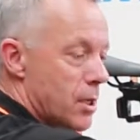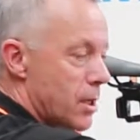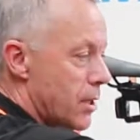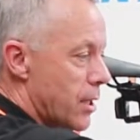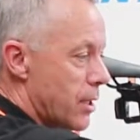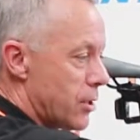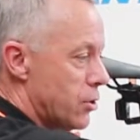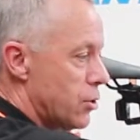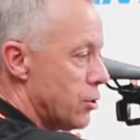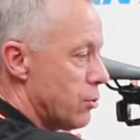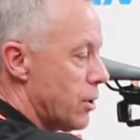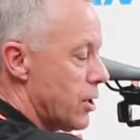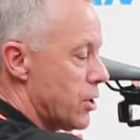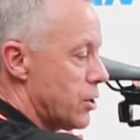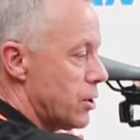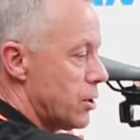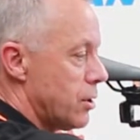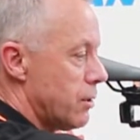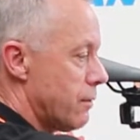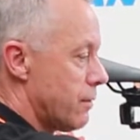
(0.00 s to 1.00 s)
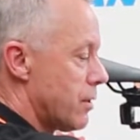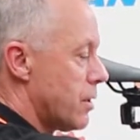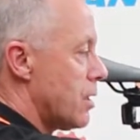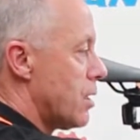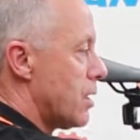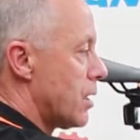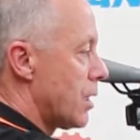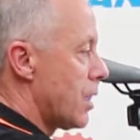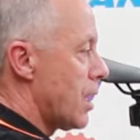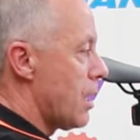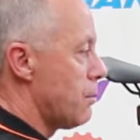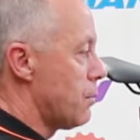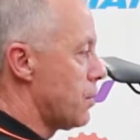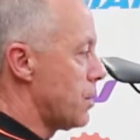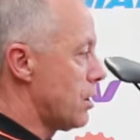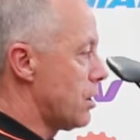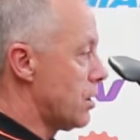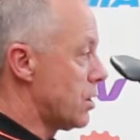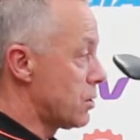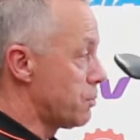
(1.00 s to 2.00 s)
that two-way shift
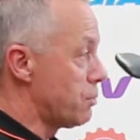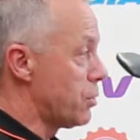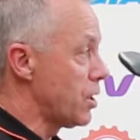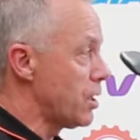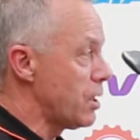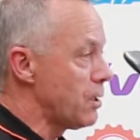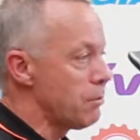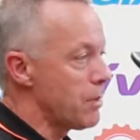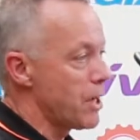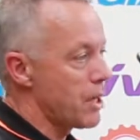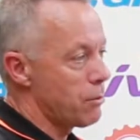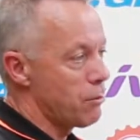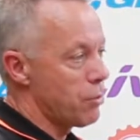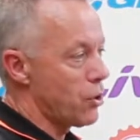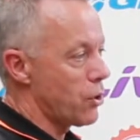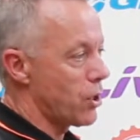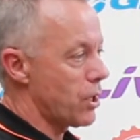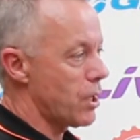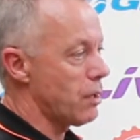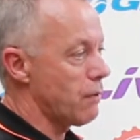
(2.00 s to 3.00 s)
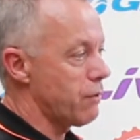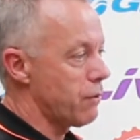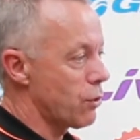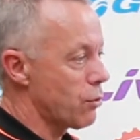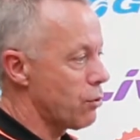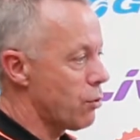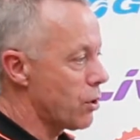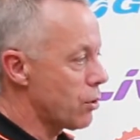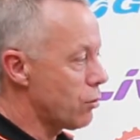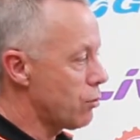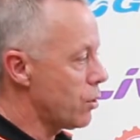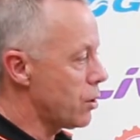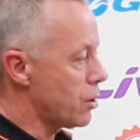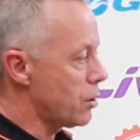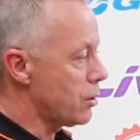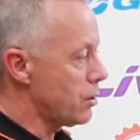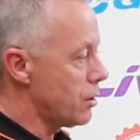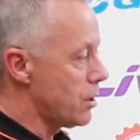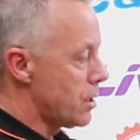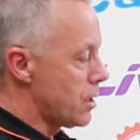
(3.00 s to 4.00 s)
it's been in mountain biking for quite a
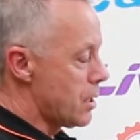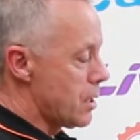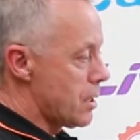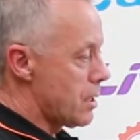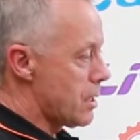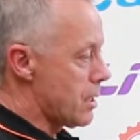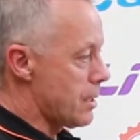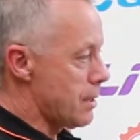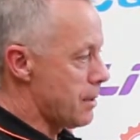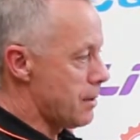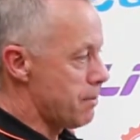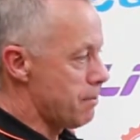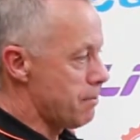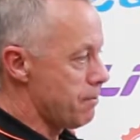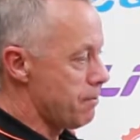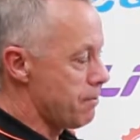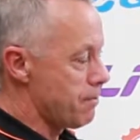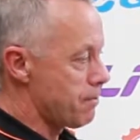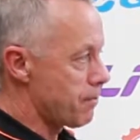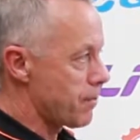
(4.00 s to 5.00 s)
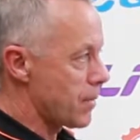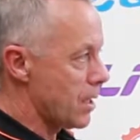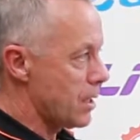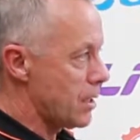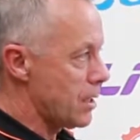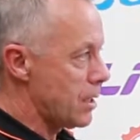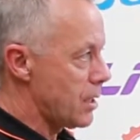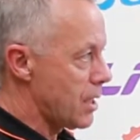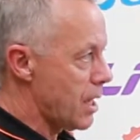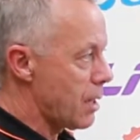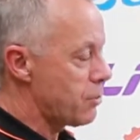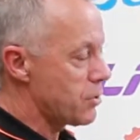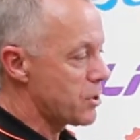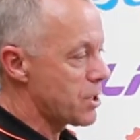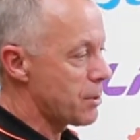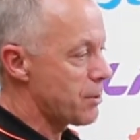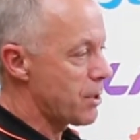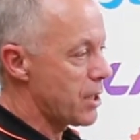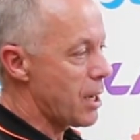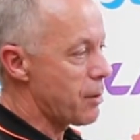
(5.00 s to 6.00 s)
while, in
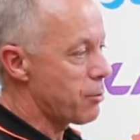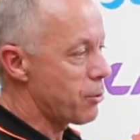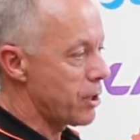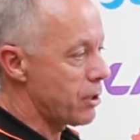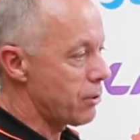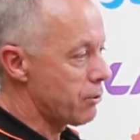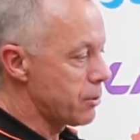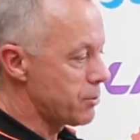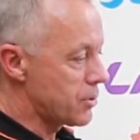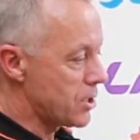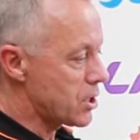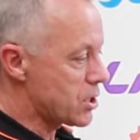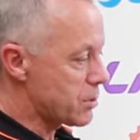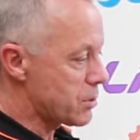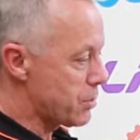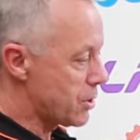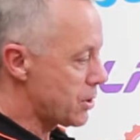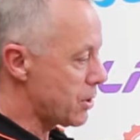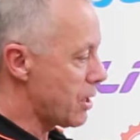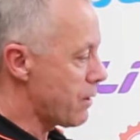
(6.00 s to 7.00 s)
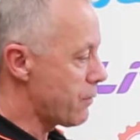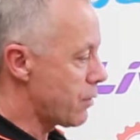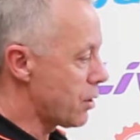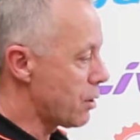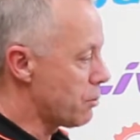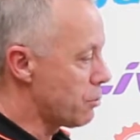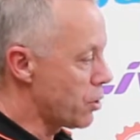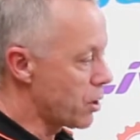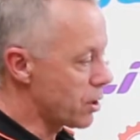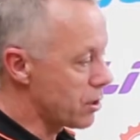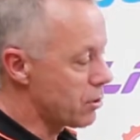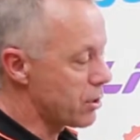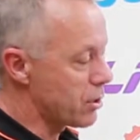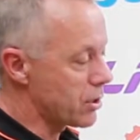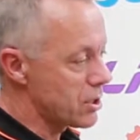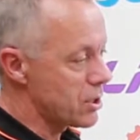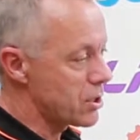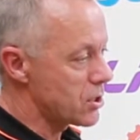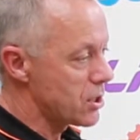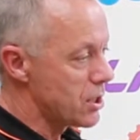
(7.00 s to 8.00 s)
some of the upper end group sets, but to have it on a bike like
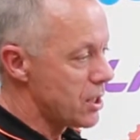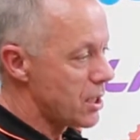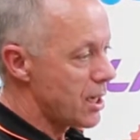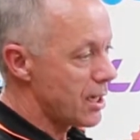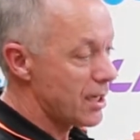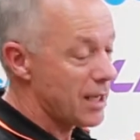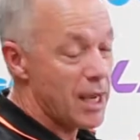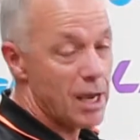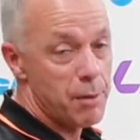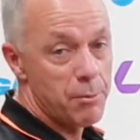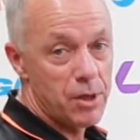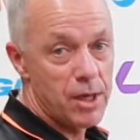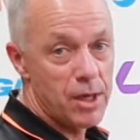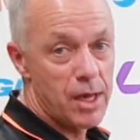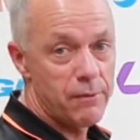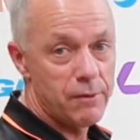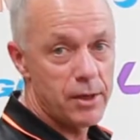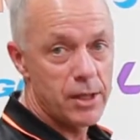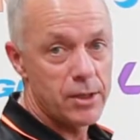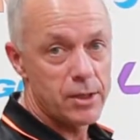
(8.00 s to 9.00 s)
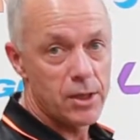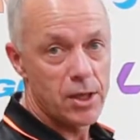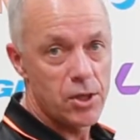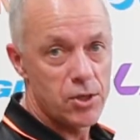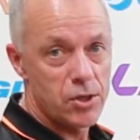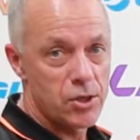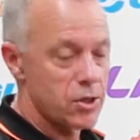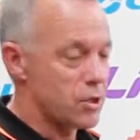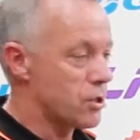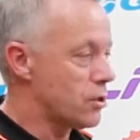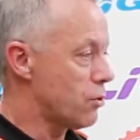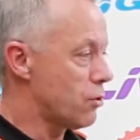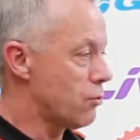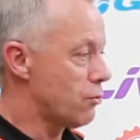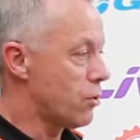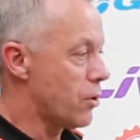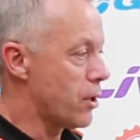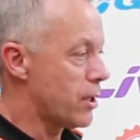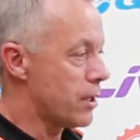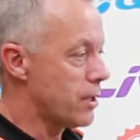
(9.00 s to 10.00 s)
this, it can be advantageous to the
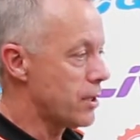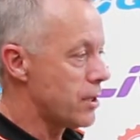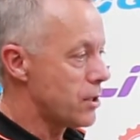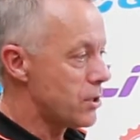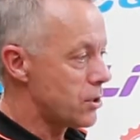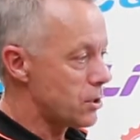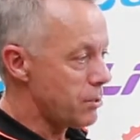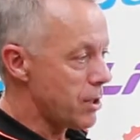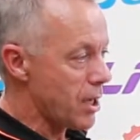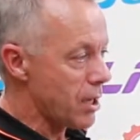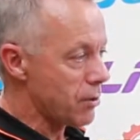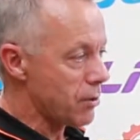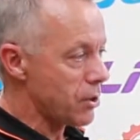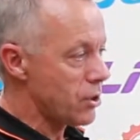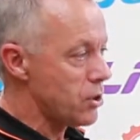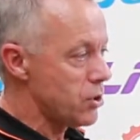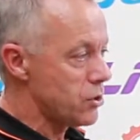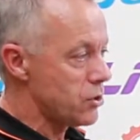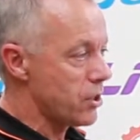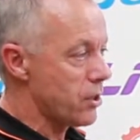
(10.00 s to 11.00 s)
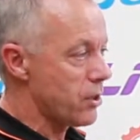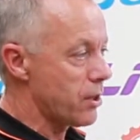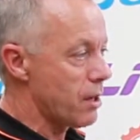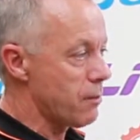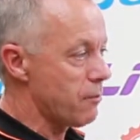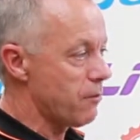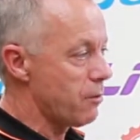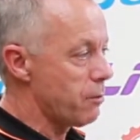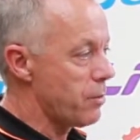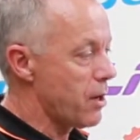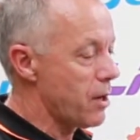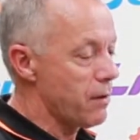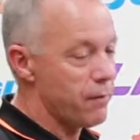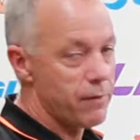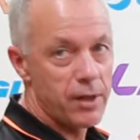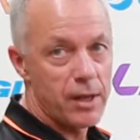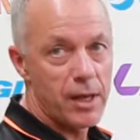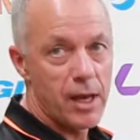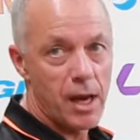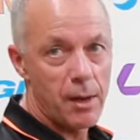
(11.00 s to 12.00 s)
rider to be able to use the thumb for both
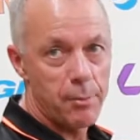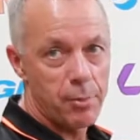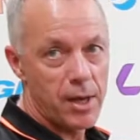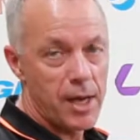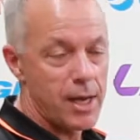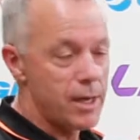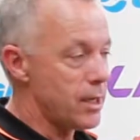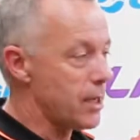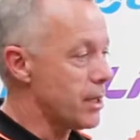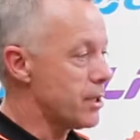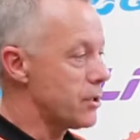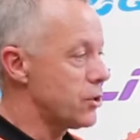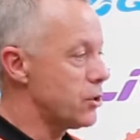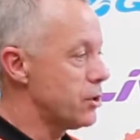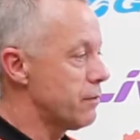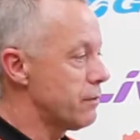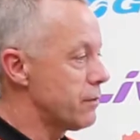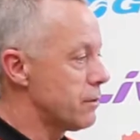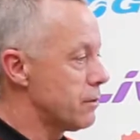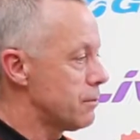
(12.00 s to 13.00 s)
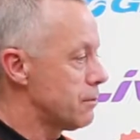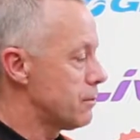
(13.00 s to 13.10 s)
the up and down shift.